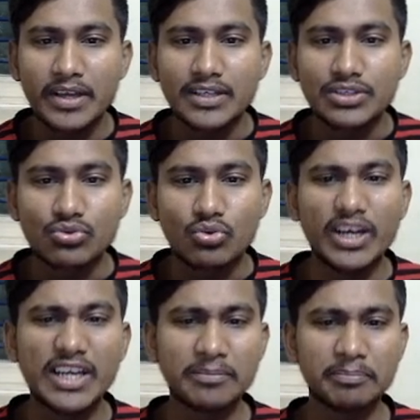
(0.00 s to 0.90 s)

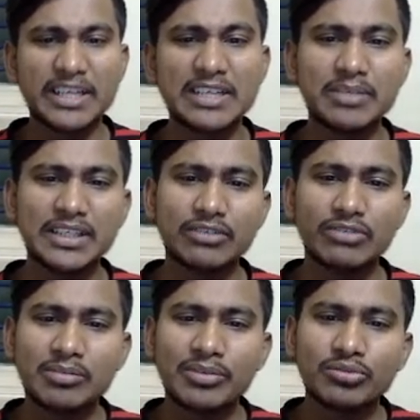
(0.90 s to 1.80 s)
Square perimeter will
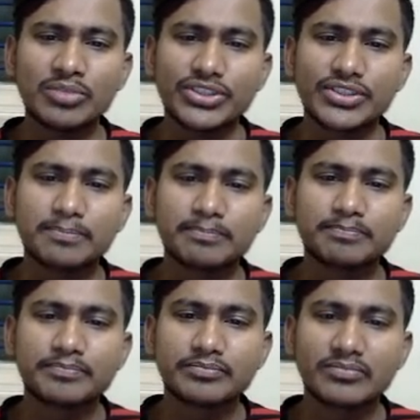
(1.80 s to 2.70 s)
be how much?
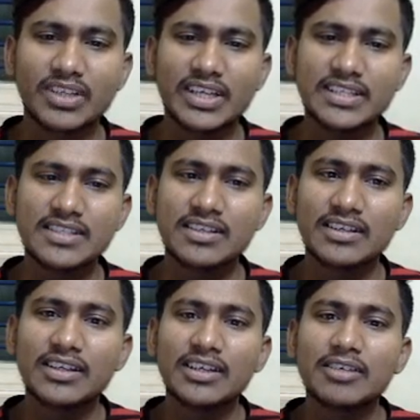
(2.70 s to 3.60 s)
Yes.
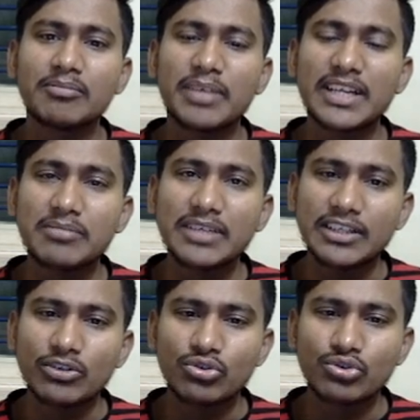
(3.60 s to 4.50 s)
Perimeter
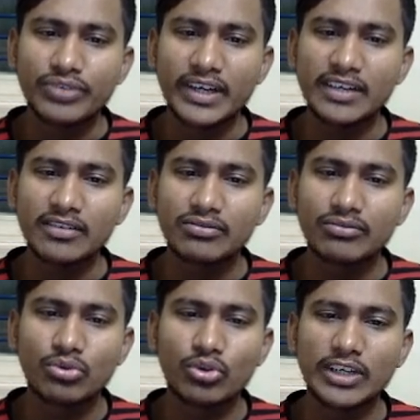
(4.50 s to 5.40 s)
how do we find?
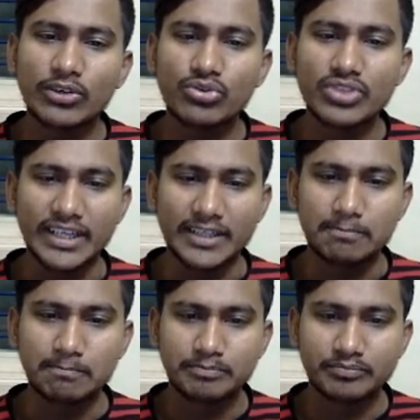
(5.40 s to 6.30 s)
4 into side.
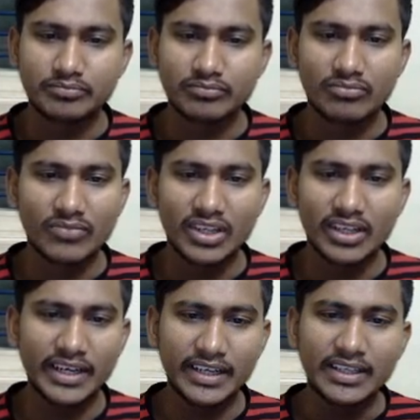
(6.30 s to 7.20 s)

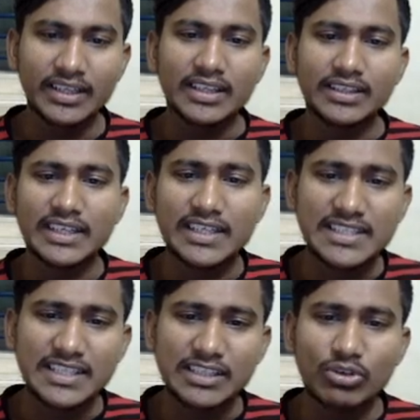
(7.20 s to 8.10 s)
Right? That is
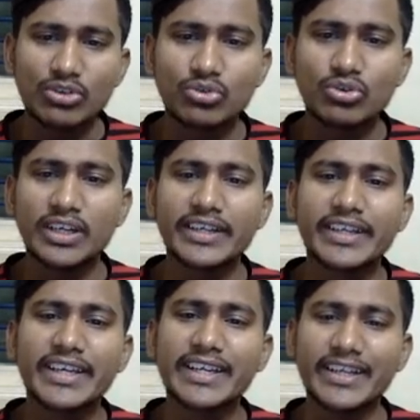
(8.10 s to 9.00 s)
equal to what?
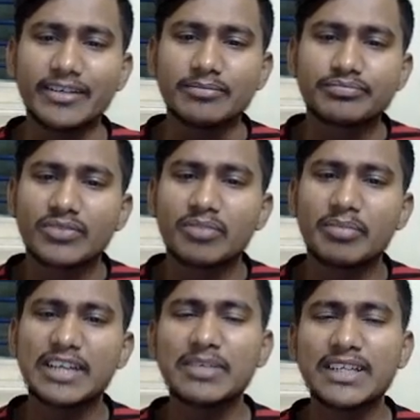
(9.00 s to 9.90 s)
Area.
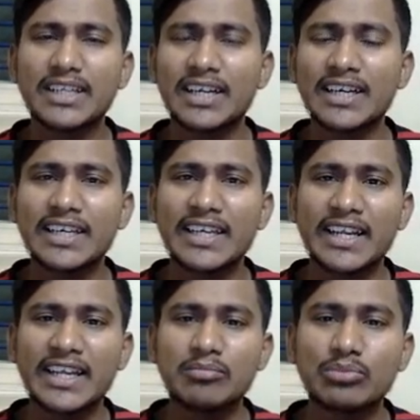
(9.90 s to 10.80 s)
Perimeter and area
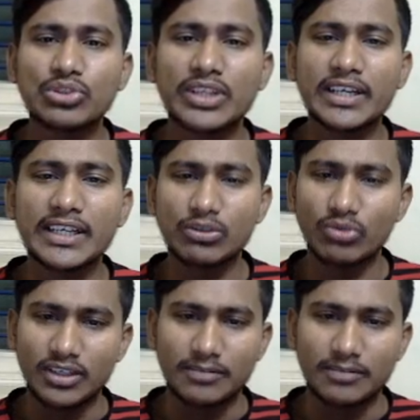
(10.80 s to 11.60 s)
both are equal.